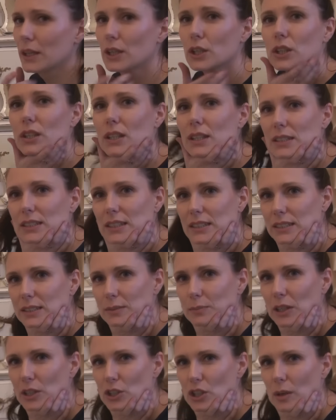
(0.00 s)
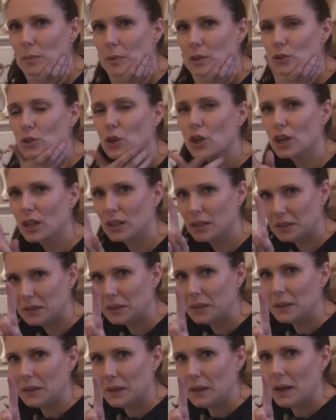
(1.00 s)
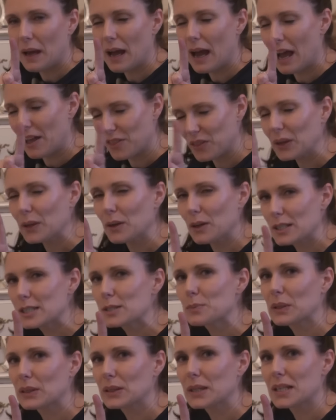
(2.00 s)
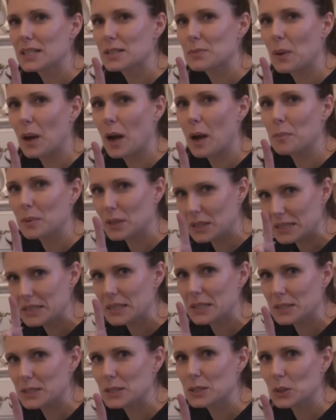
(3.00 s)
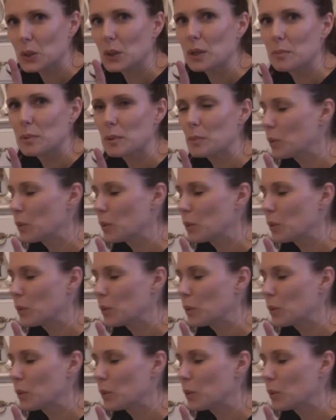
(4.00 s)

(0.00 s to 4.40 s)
goodness, this is my jammy drawer. I think I'll speed this bit up because this is going to be